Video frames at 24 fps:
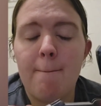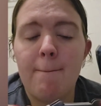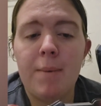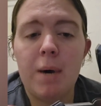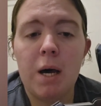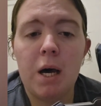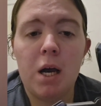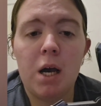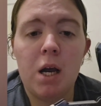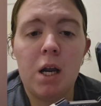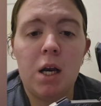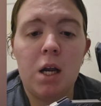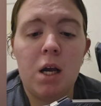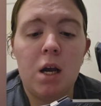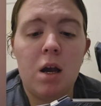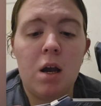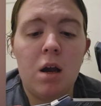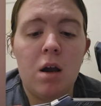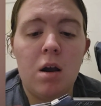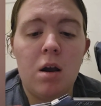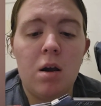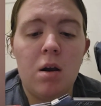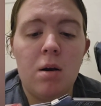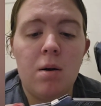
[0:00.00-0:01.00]
But
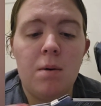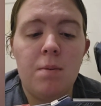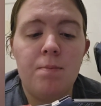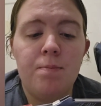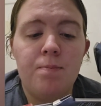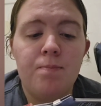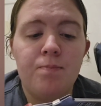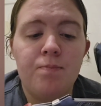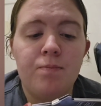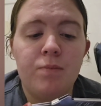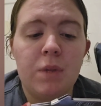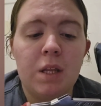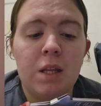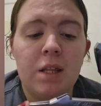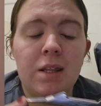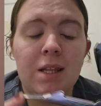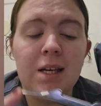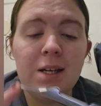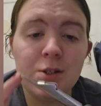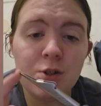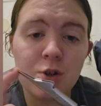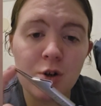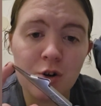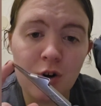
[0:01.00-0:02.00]

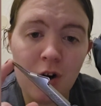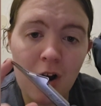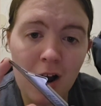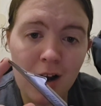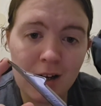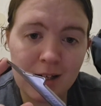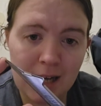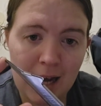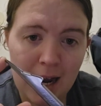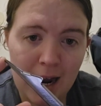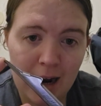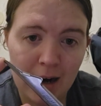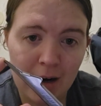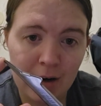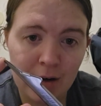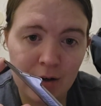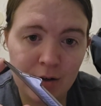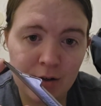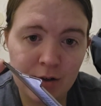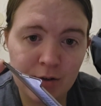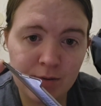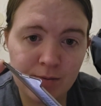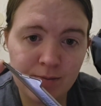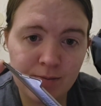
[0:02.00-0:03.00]
these are knot
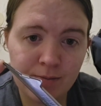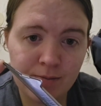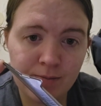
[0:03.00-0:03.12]
tires.